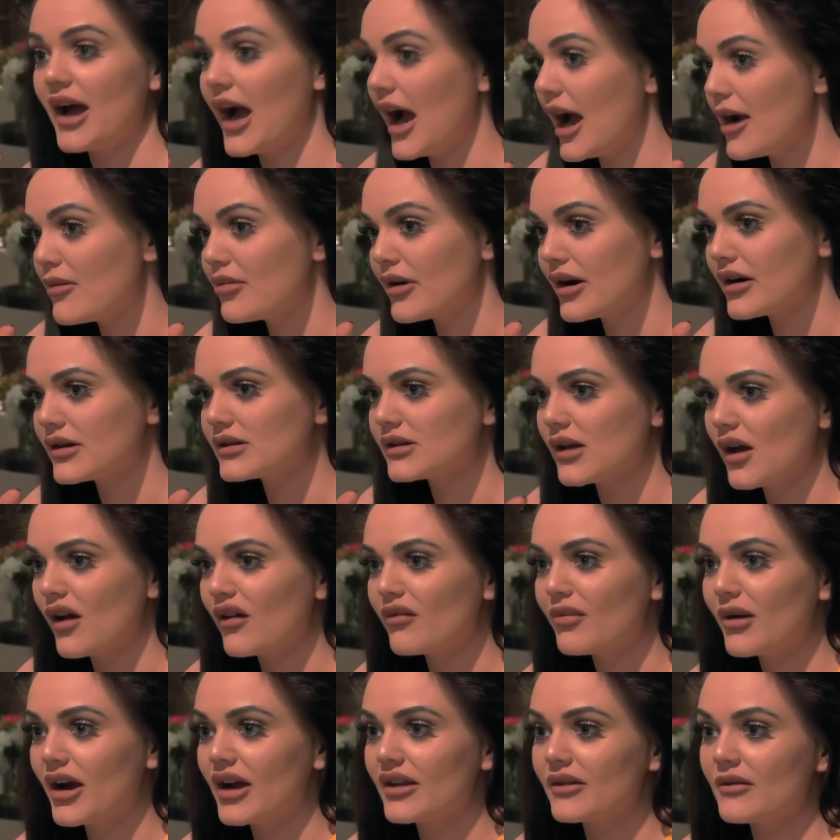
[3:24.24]
my eyebrows
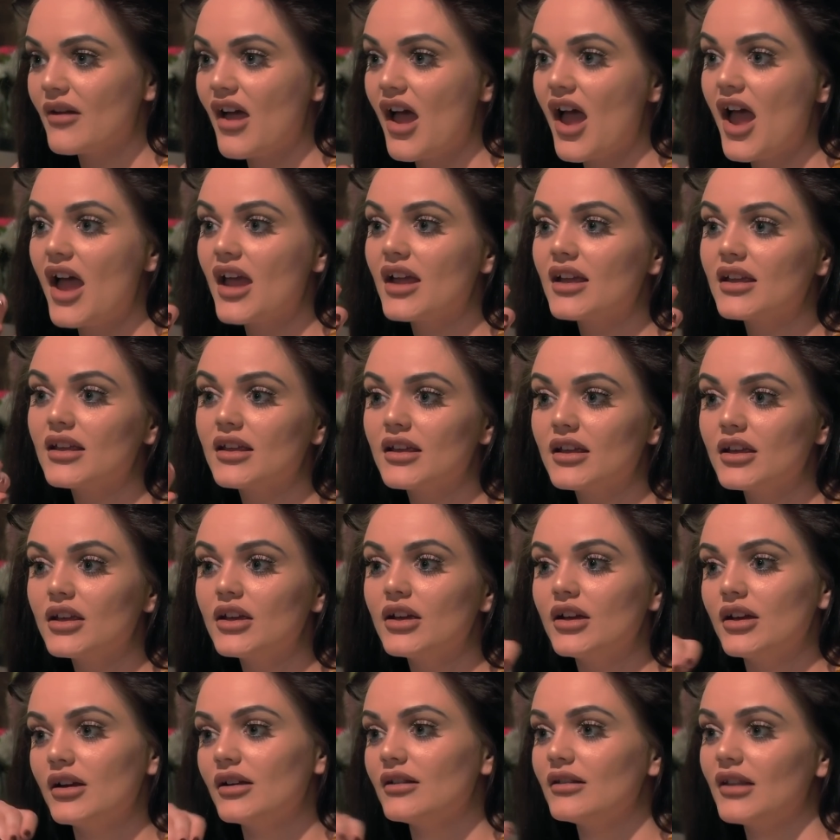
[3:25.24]
off, by the way,
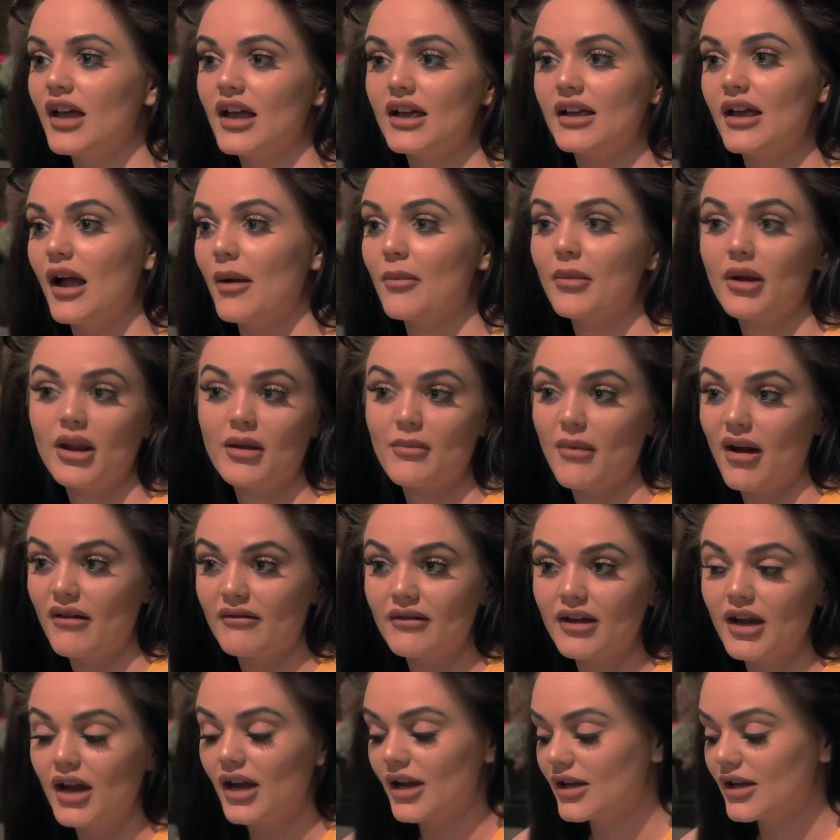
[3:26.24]
like, I'm going to marry